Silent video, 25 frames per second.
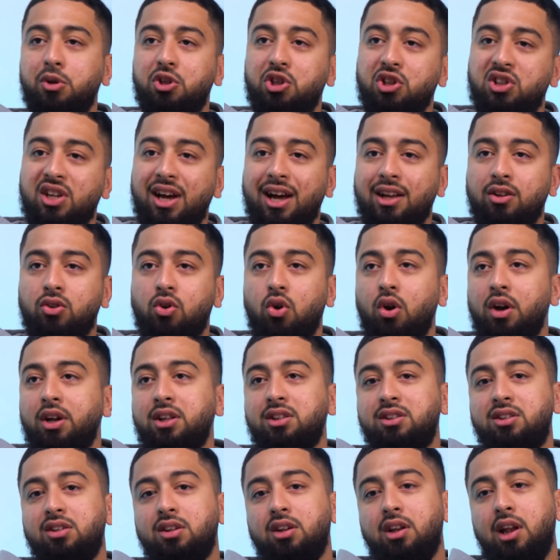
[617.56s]
We just had got
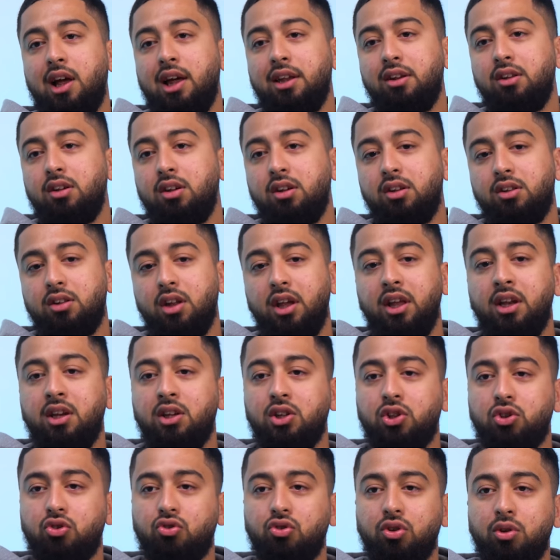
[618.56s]
into like the the
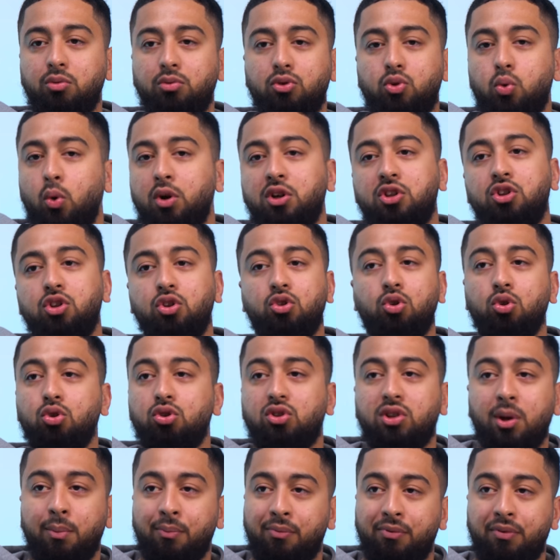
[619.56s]
industry. We just wanted to do
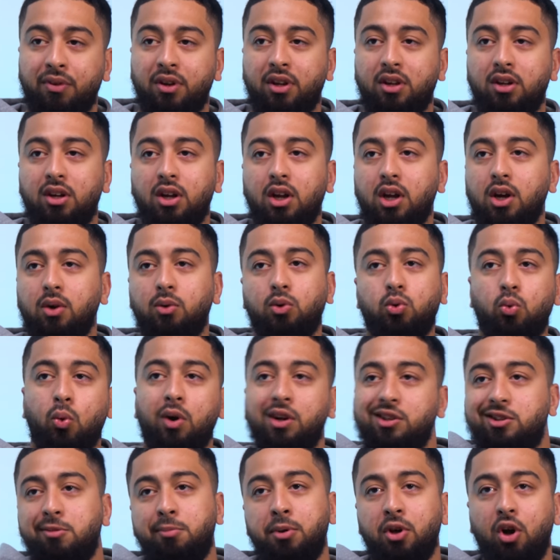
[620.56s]
something. We
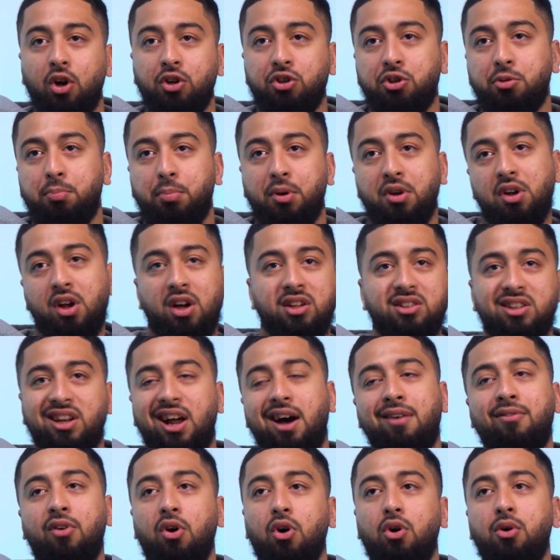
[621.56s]
wanted to be entrepreneurs and
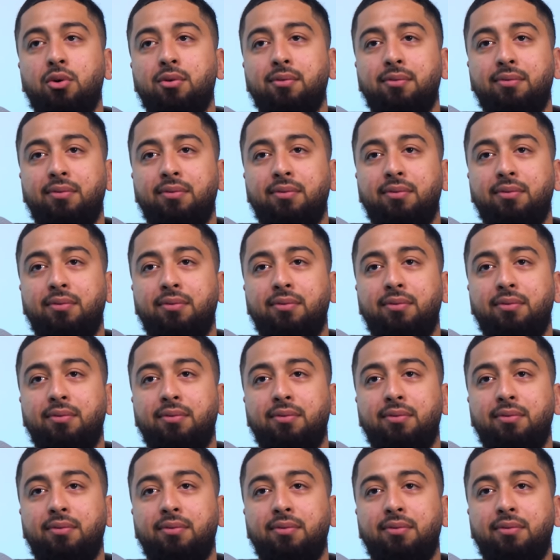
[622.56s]
have our own